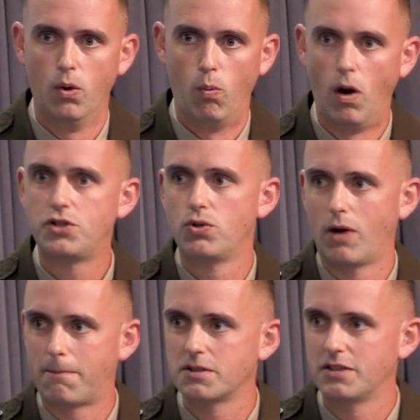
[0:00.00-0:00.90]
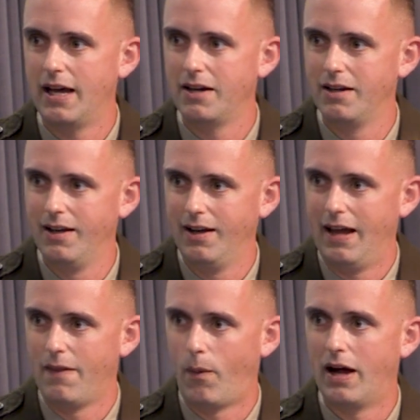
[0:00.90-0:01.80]
what you represent,
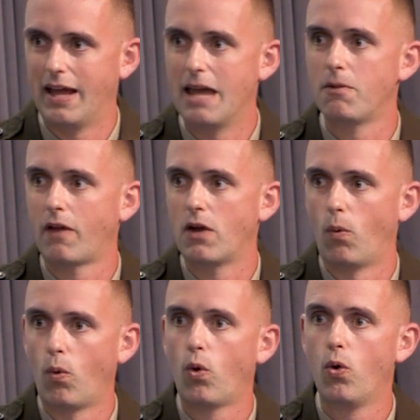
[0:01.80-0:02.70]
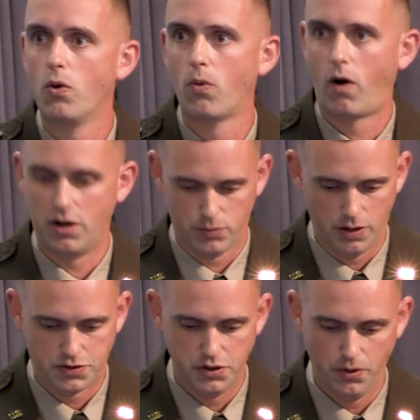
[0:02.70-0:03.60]
and they want to emulate who you are as
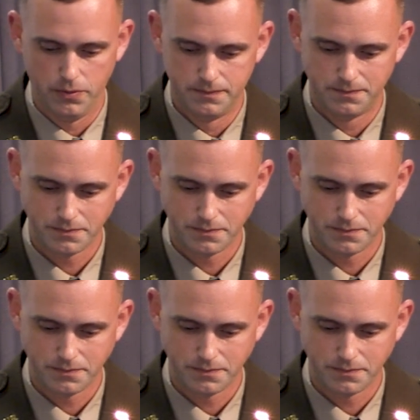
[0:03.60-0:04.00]
well too.